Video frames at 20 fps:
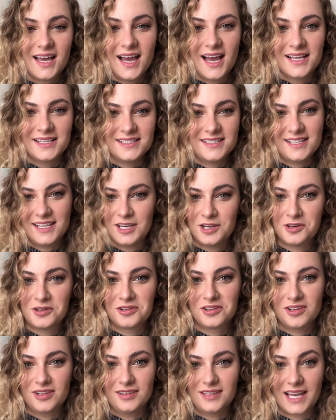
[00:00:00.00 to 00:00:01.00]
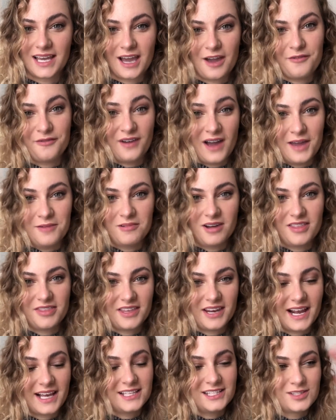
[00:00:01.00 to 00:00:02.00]
until like I find one
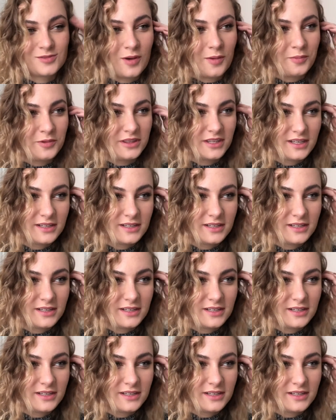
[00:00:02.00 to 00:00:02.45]
that I can swap with